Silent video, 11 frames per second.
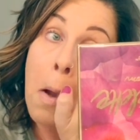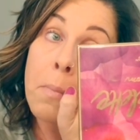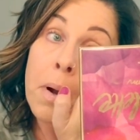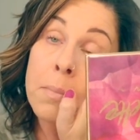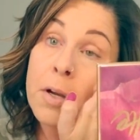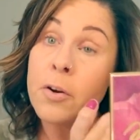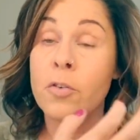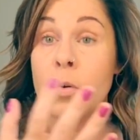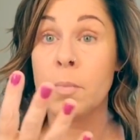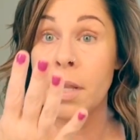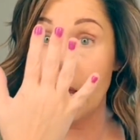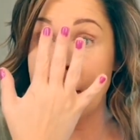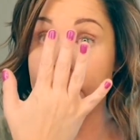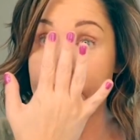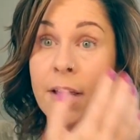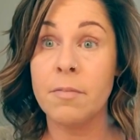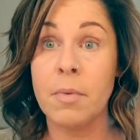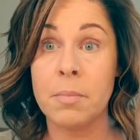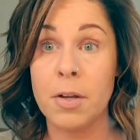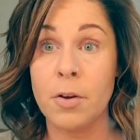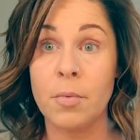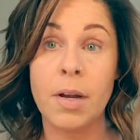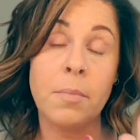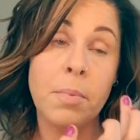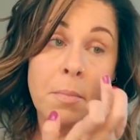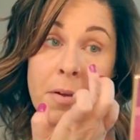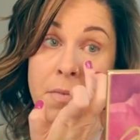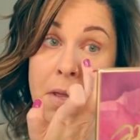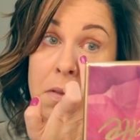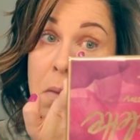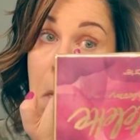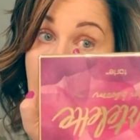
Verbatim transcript: my mirror. Normally I have to have my mirror right up in my face.